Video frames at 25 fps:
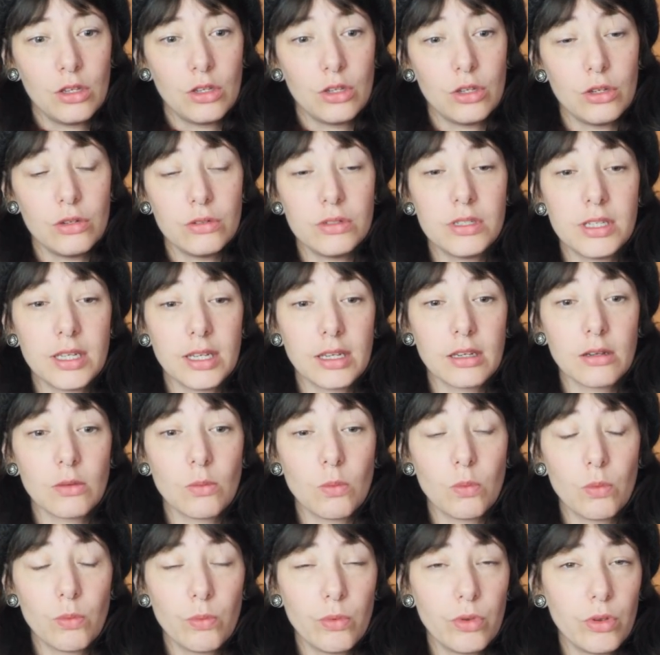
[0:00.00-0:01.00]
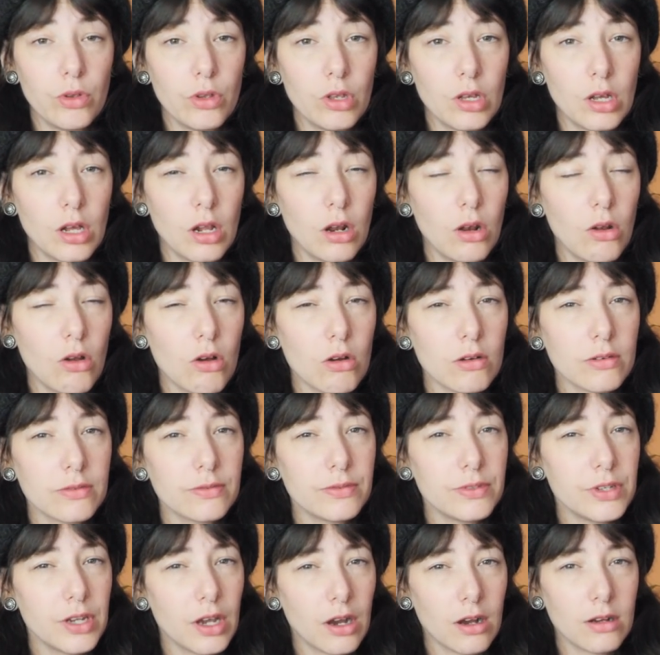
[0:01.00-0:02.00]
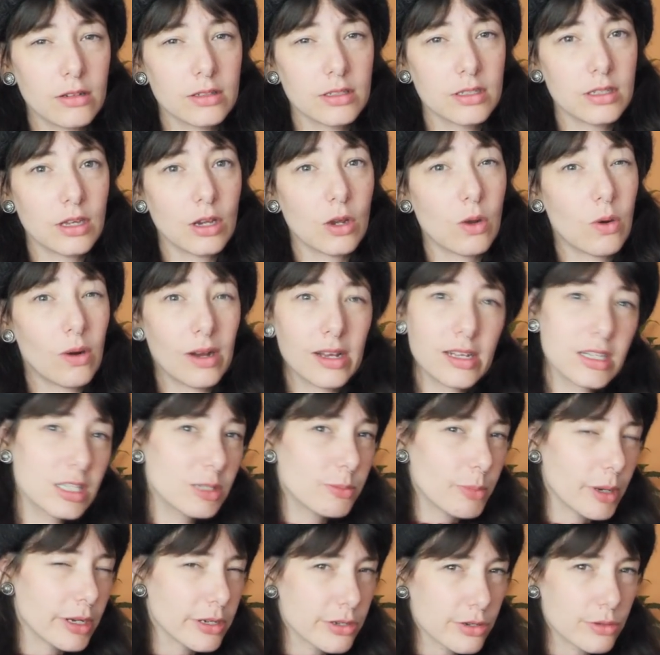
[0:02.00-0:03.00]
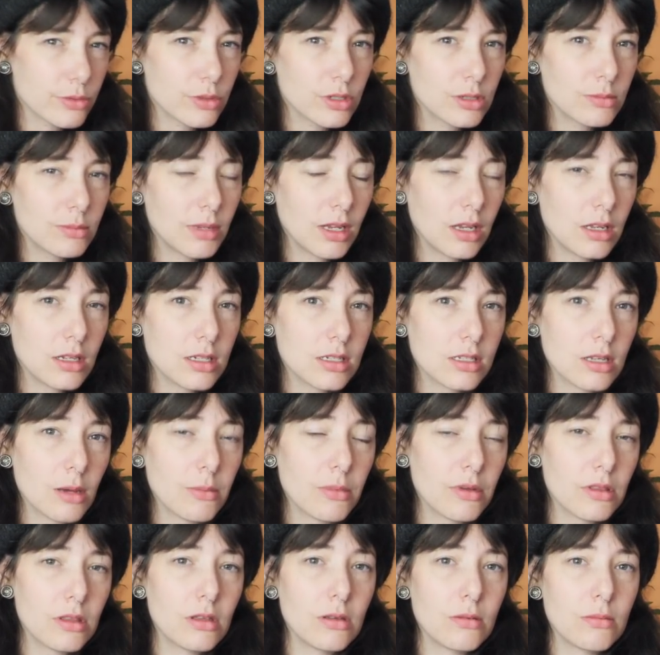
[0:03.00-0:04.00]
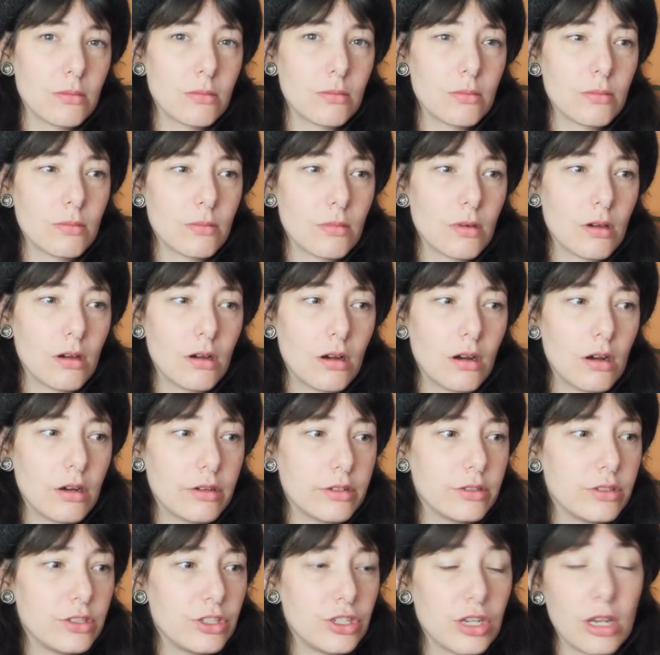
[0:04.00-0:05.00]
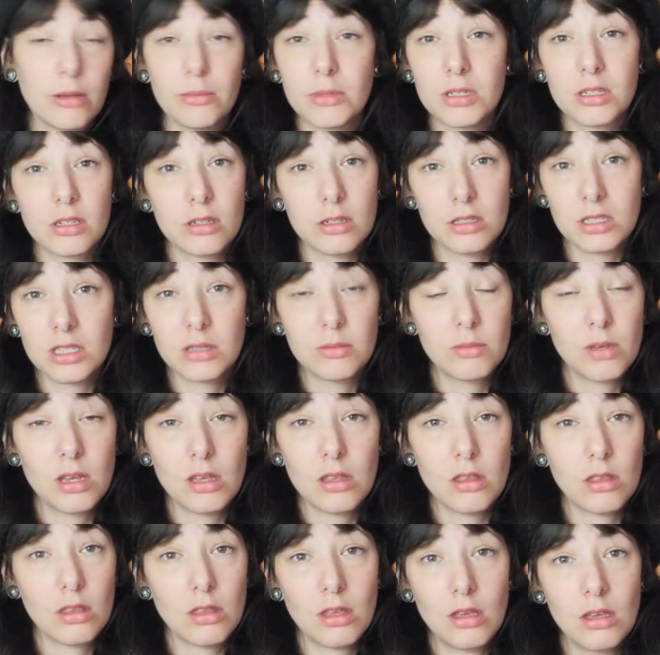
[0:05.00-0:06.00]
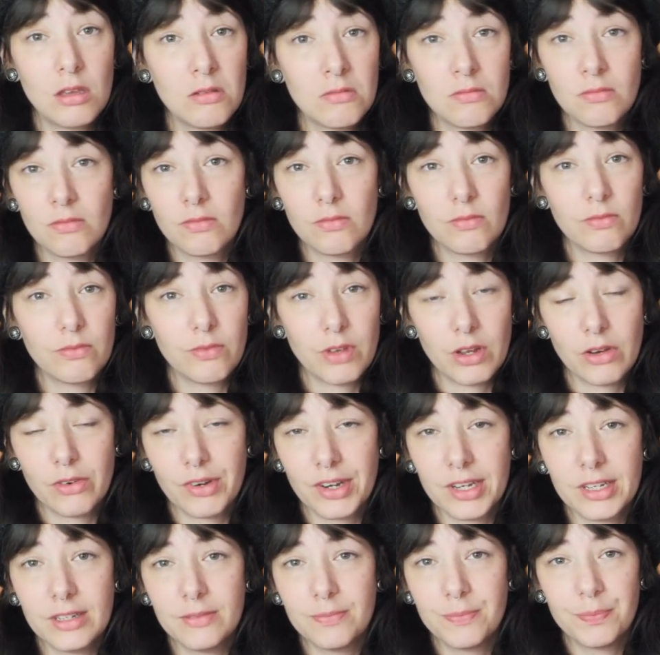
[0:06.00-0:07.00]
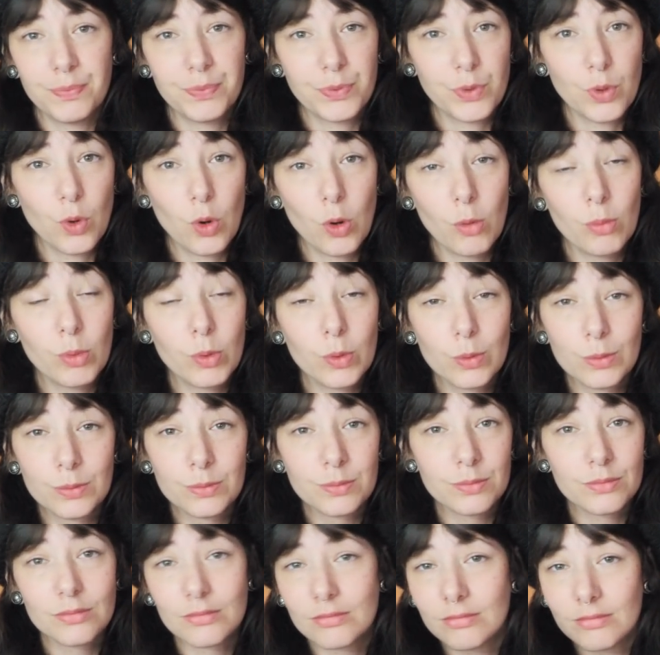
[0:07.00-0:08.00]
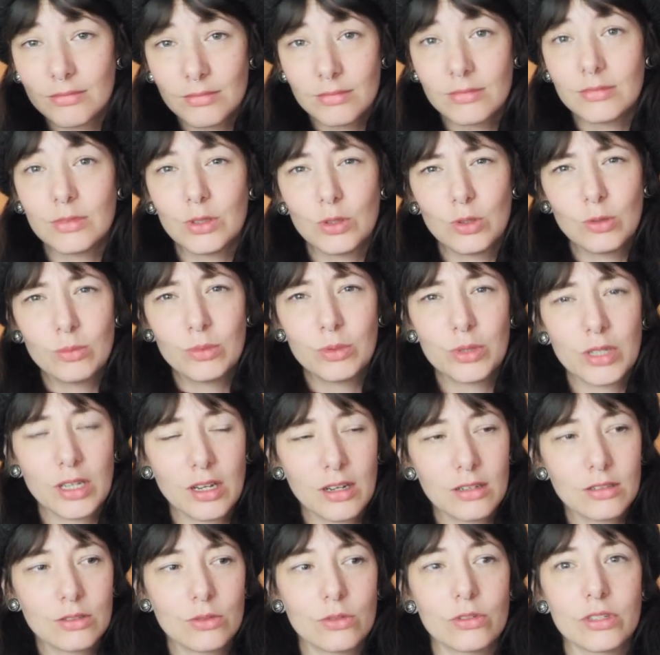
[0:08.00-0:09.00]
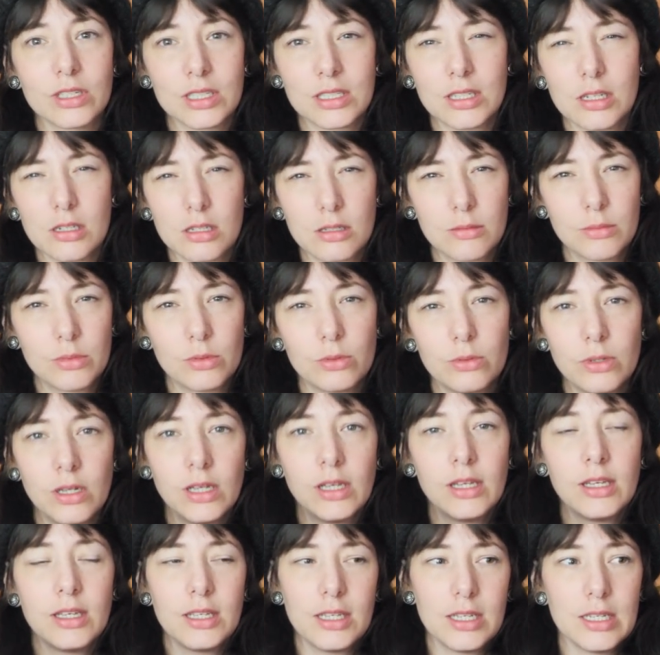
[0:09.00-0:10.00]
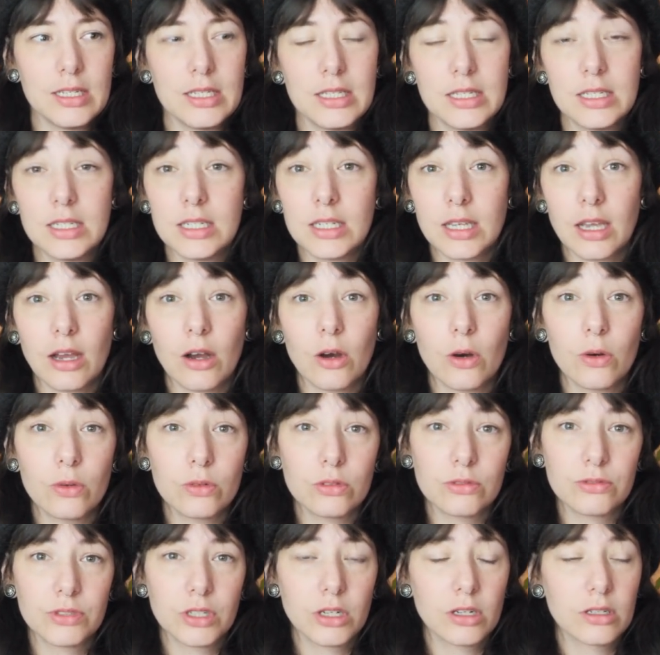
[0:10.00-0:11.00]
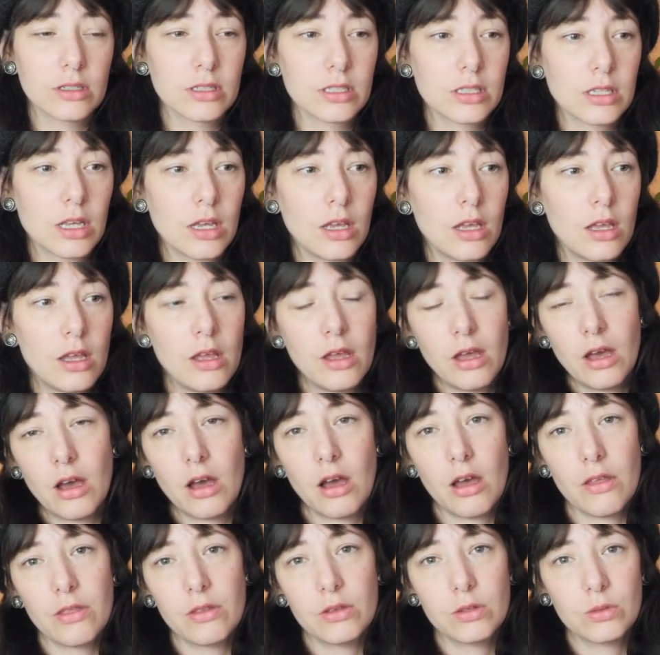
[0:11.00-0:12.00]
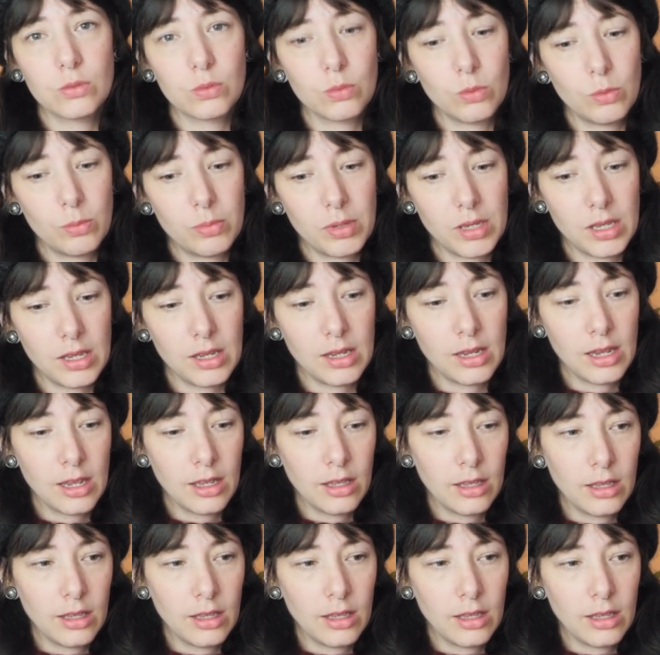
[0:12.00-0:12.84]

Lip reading: using a lot of yarns that are quite special to me. Some of them are Jameson and Smith, very normal yarns, or accessible, easy to get hold of yarns. Others will be,